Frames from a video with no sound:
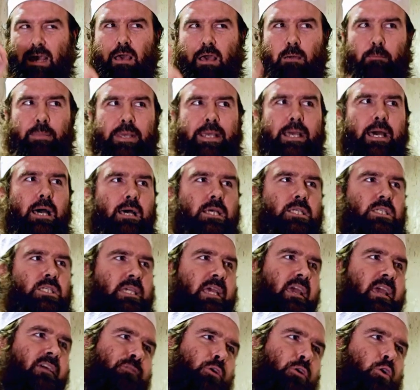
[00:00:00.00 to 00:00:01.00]
Because
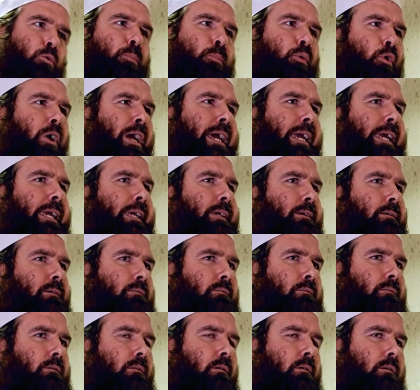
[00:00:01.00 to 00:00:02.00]
if you pray
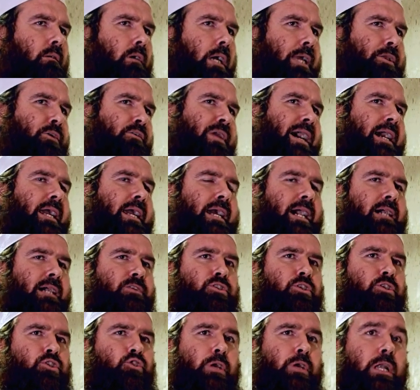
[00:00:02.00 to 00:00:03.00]
and you're not
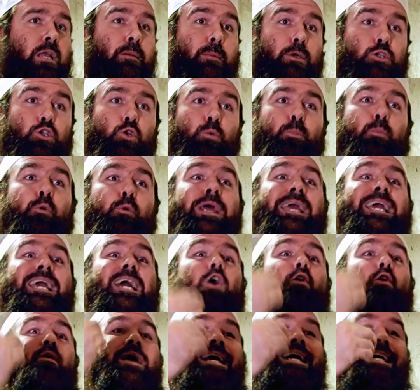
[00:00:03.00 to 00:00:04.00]
concentrating, but you pray
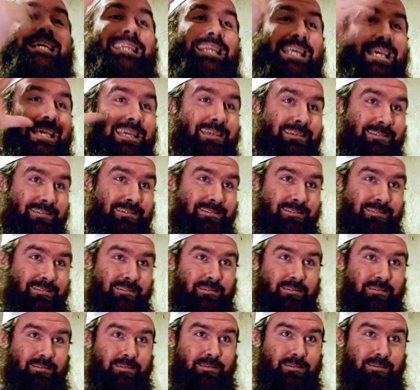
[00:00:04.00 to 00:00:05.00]
correctly,
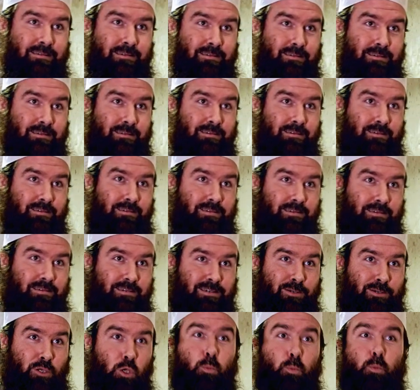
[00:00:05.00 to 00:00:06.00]

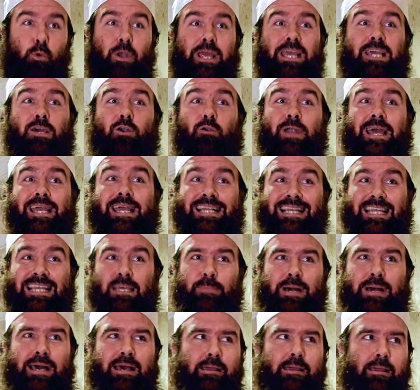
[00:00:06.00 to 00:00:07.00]
you pray correctly
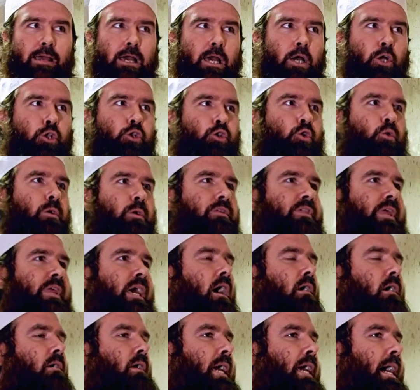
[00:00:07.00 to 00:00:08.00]
by doing the
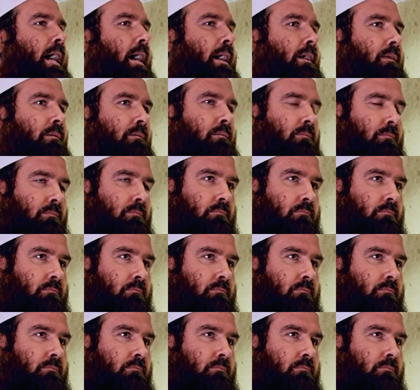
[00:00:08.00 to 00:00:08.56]
arkan,